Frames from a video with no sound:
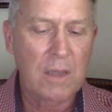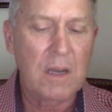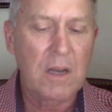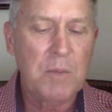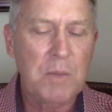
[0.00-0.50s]

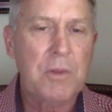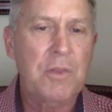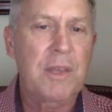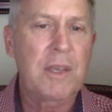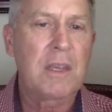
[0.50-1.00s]
young people
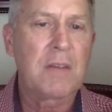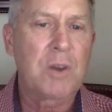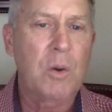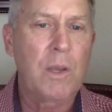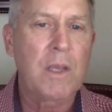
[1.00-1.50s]
thinking of
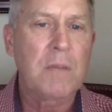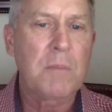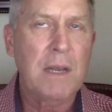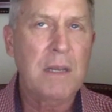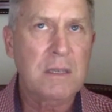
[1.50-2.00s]
going into
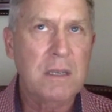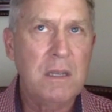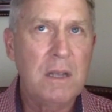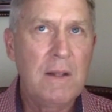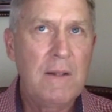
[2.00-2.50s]
medicine